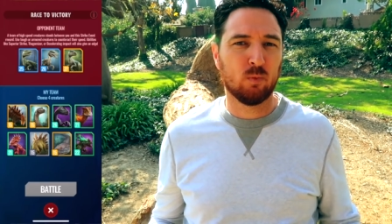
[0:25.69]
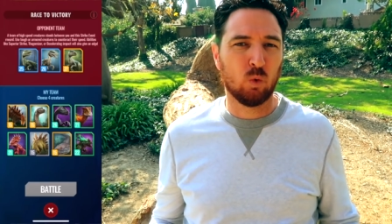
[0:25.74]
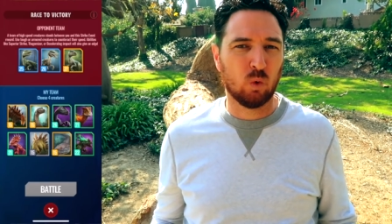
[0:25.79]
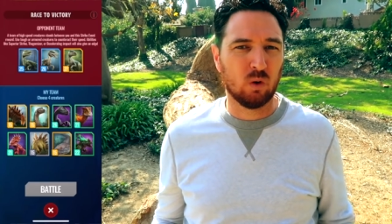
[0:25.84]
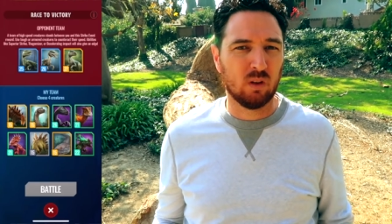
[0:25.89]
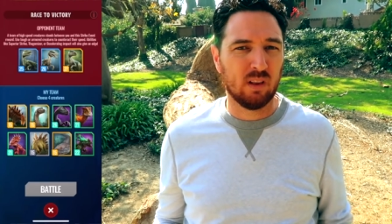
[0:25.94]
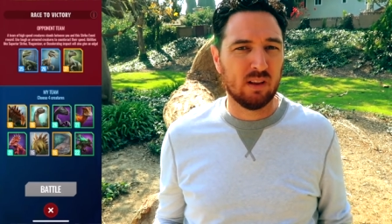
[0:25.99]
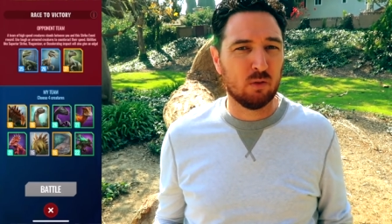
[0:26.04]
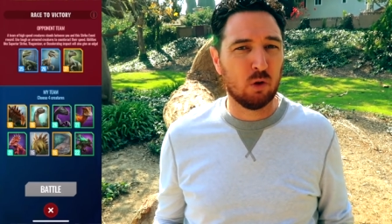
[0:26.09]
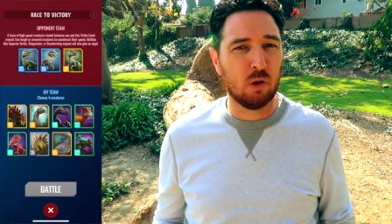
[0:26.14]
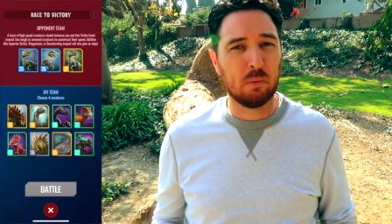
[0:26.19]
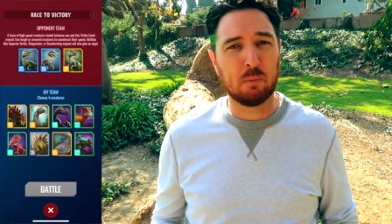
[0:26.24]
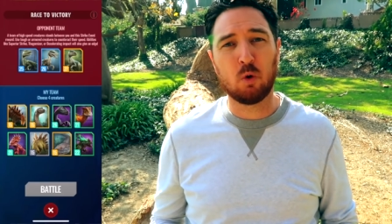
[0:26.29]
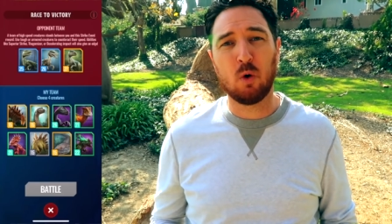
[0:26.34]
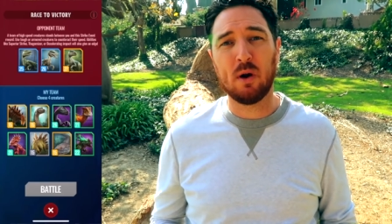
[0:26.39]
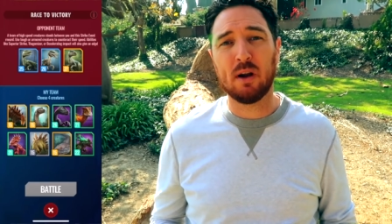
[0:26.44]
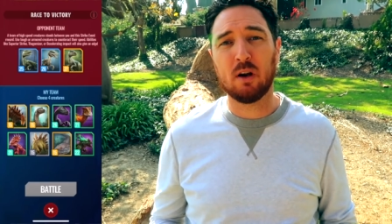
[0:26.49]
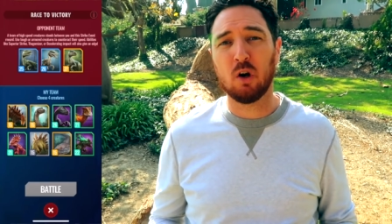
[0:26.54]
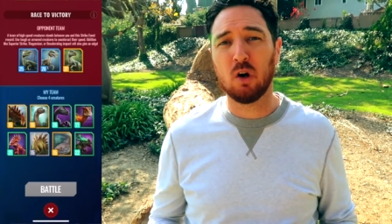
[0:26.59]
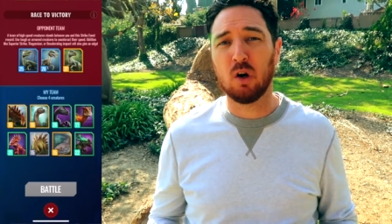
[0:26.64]
or level up
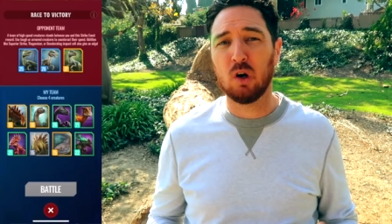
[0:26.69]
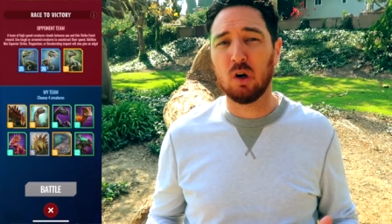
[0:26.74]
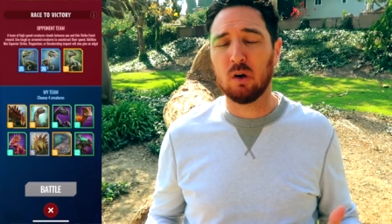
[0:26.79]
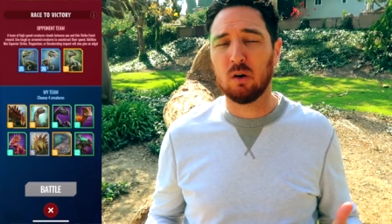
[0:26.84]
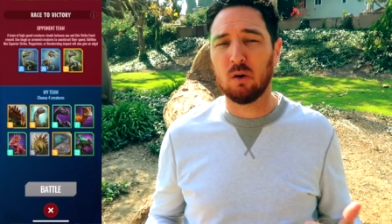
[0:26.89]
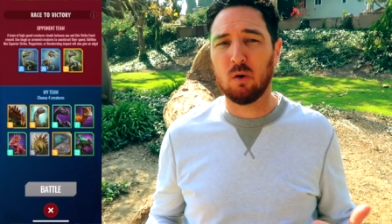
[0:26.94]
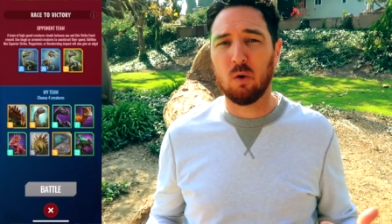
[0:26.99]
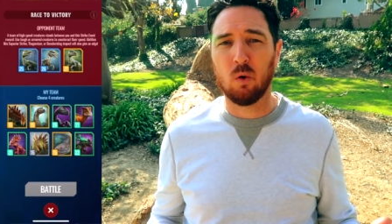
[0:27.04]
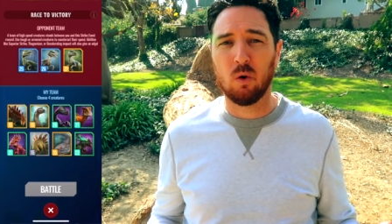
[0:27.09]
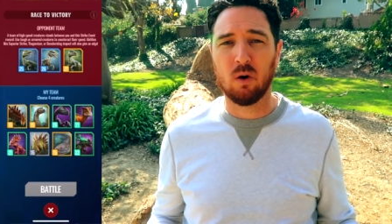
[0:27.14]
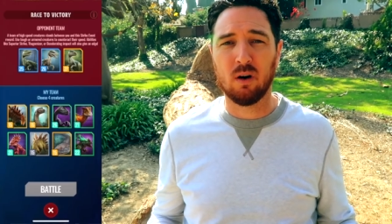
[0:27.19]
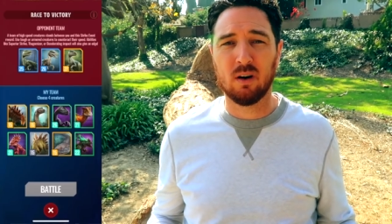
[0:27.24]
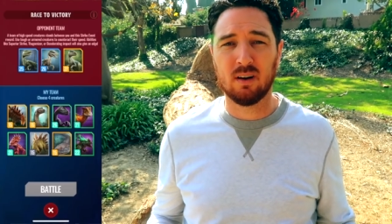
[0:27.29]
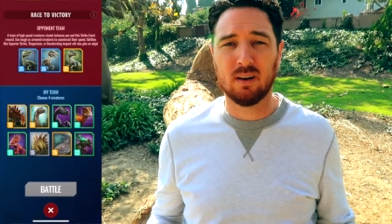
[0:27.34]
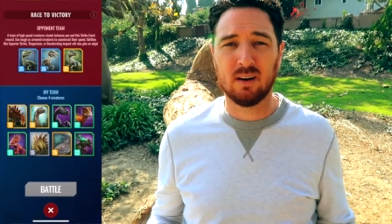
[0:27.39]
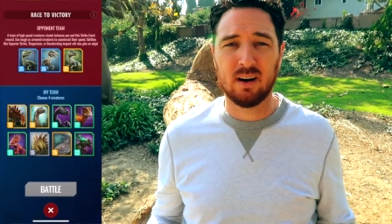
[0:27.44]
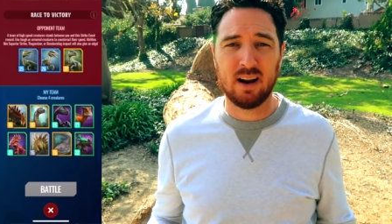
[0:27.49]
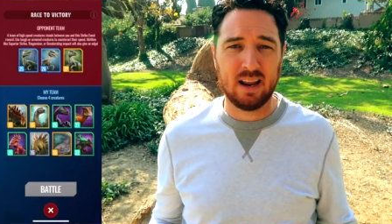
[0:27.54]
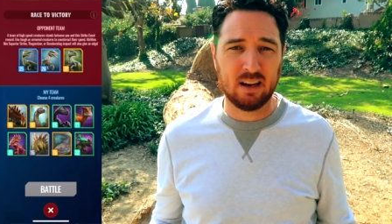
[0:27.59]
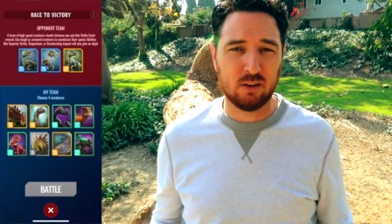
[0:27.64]
quicker
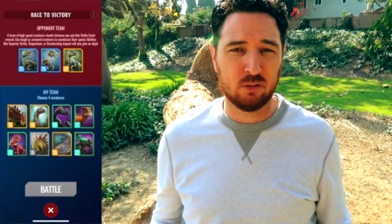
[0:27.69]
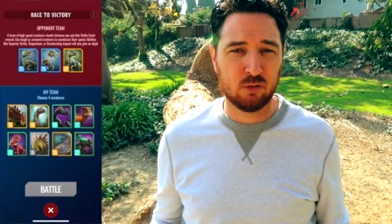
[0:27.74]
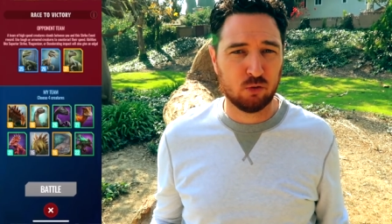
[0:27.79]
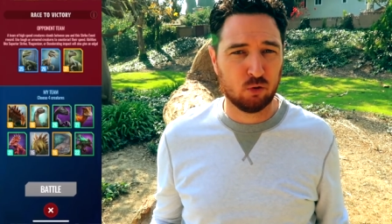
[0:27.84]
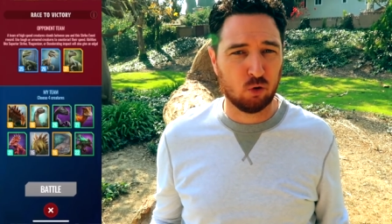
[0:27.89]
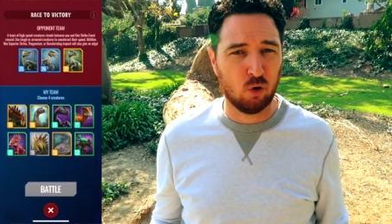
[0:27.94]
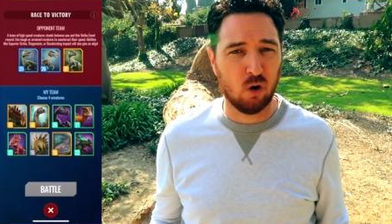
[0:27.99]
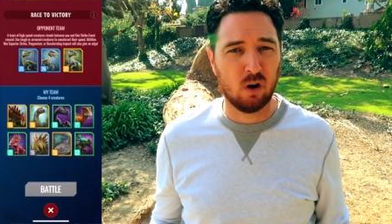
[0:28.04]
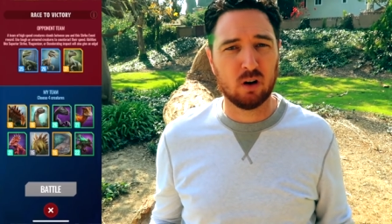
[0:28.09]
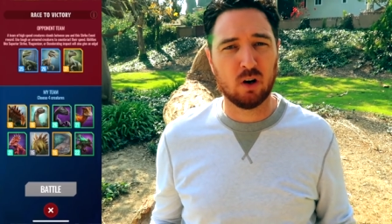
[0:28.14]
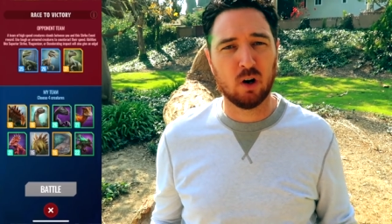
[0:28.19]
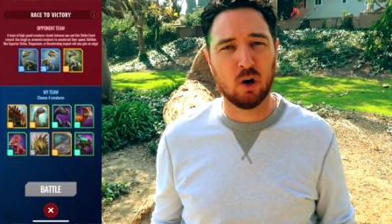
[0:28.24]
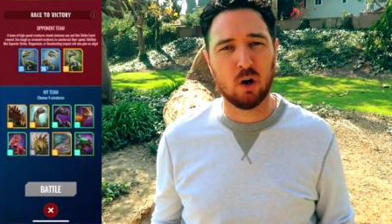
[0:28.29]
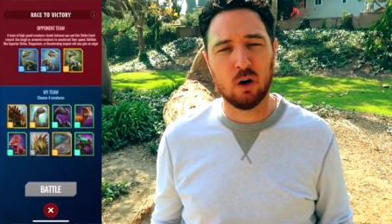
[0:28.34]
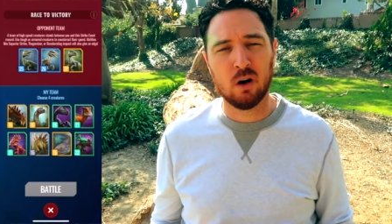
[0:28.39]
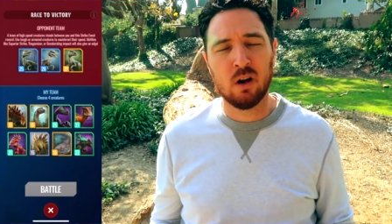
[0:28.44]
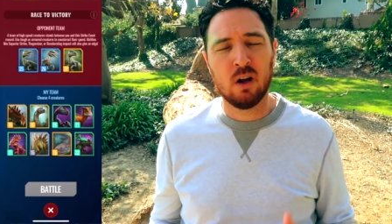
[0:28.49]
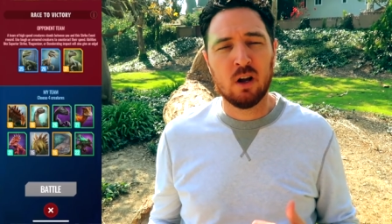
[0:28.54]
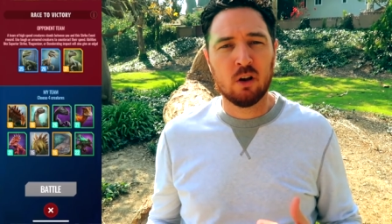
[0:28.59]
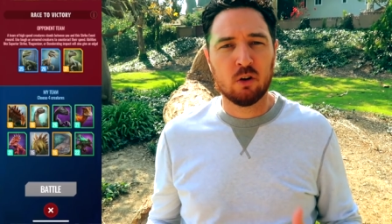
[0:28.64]
or a
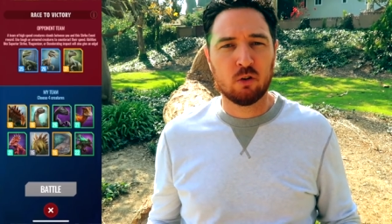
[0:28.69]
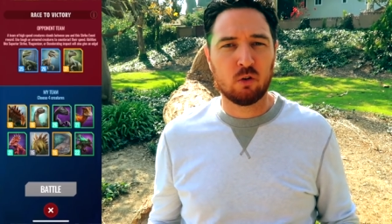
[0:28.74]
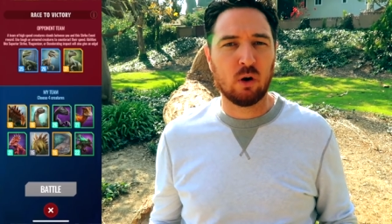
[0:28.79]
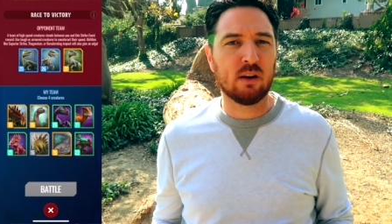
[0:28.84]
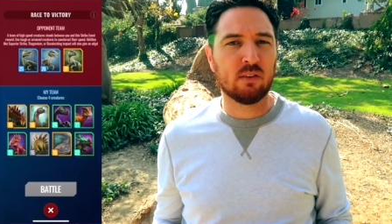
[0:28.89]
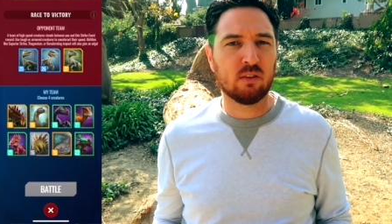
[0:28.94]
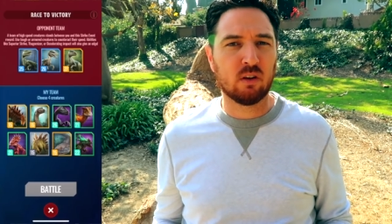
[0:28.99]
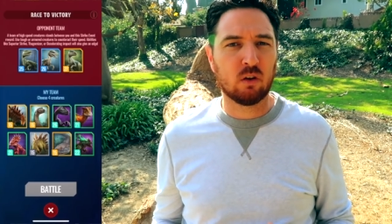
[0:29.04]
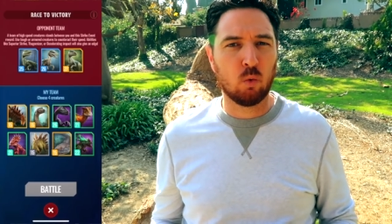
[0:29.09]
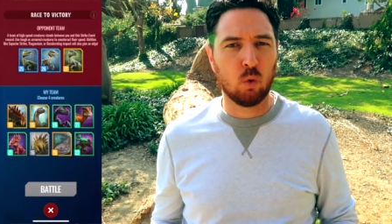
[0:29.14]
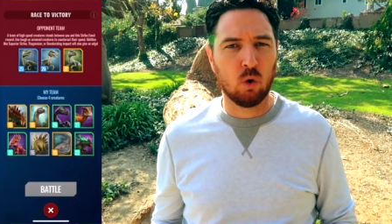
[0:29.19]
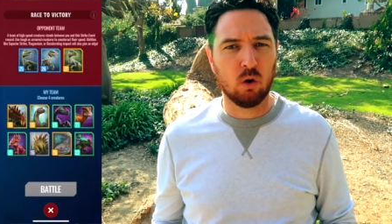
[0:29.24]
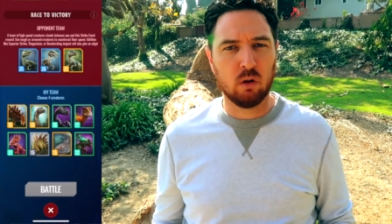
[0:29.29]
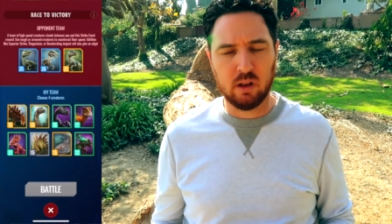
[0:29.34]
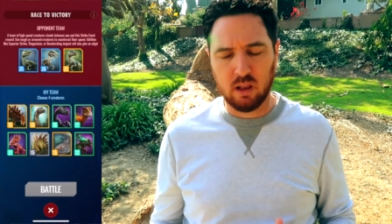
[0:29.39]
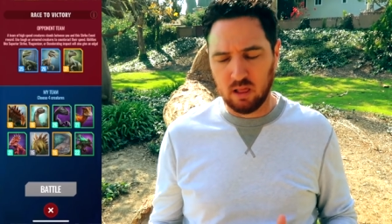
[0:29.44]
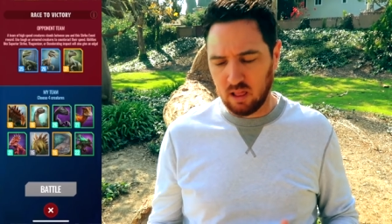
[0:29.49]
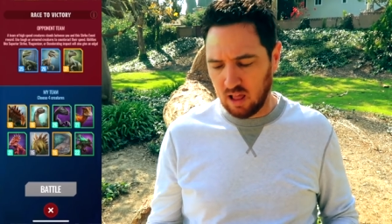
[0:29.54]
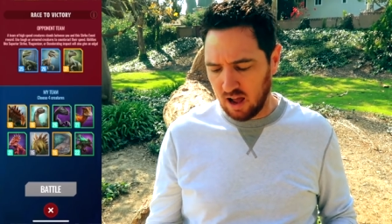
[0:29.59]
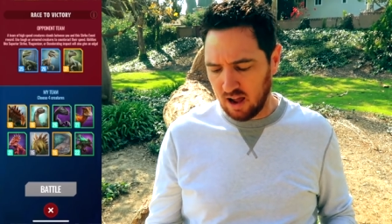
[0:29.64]
stronger Jurassic
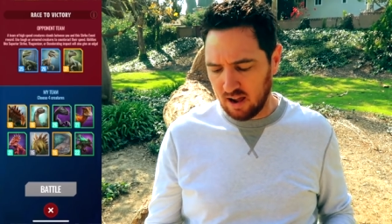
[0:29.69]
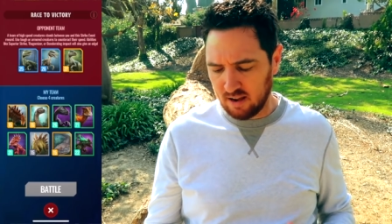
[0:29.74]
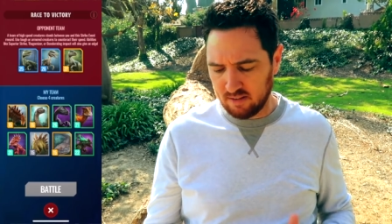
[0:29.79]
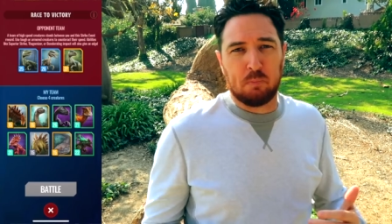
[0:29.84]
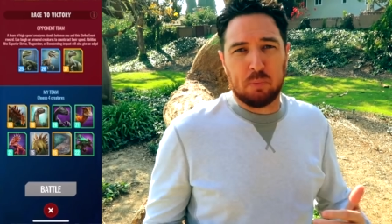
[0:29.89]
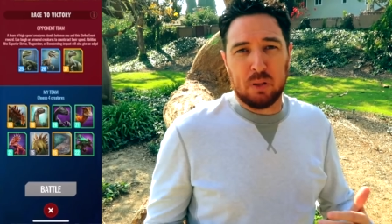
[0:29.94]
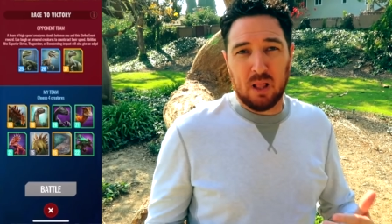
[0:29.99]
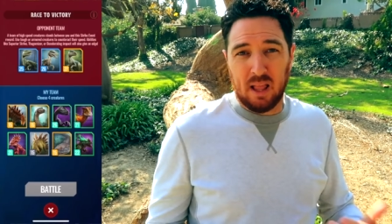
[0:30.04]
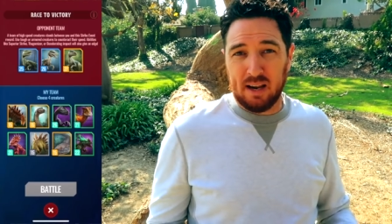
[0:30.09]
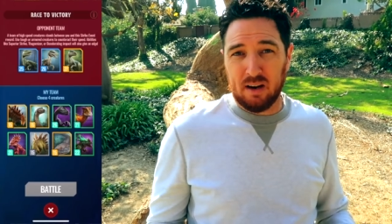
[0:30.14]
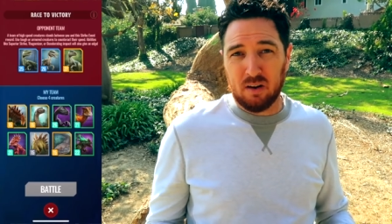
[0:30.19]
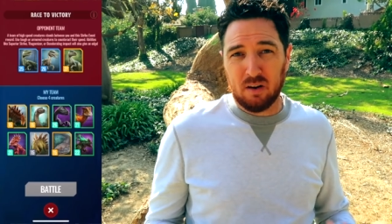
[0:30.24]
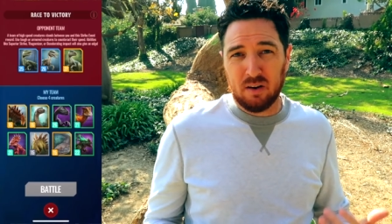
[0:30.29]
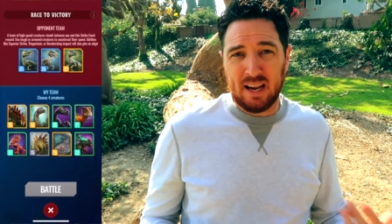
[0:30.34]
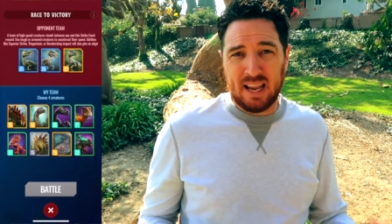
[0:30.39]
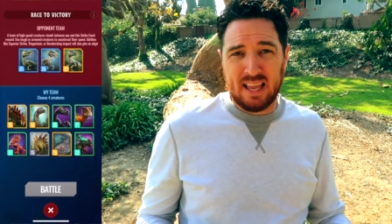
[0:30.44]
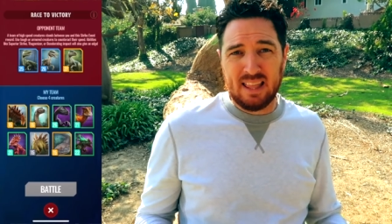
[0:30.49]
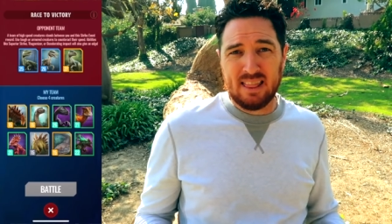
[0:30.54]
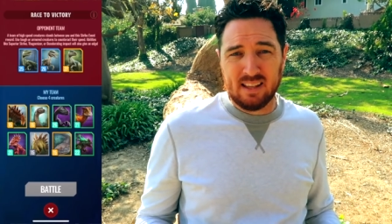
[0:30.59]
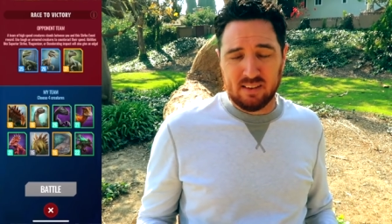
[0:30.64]
World Alive player
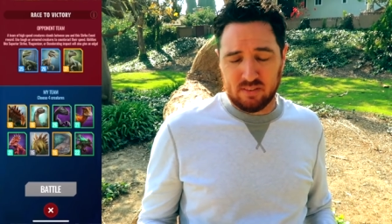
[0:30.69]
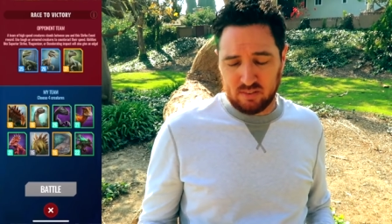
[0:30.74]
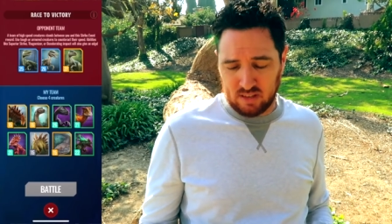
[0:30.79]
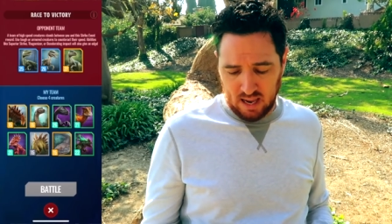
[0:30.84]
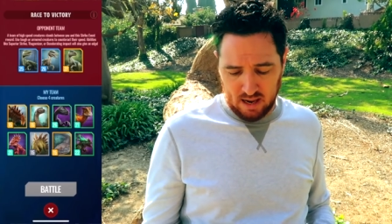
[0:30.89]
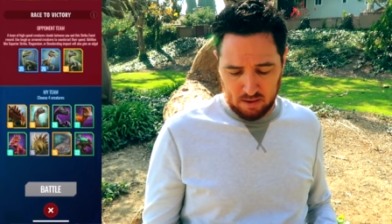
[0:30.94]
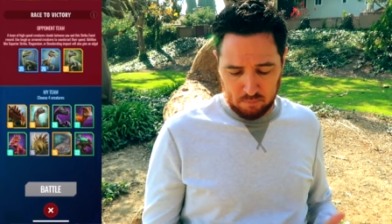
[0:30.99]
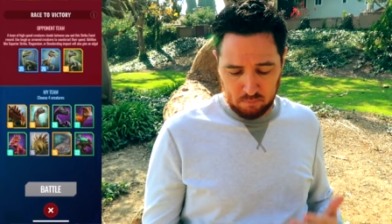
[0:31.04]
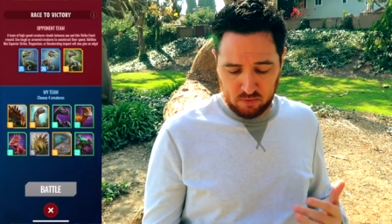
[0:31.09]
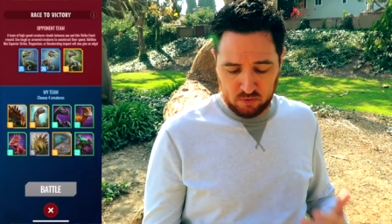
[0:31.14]
in this game.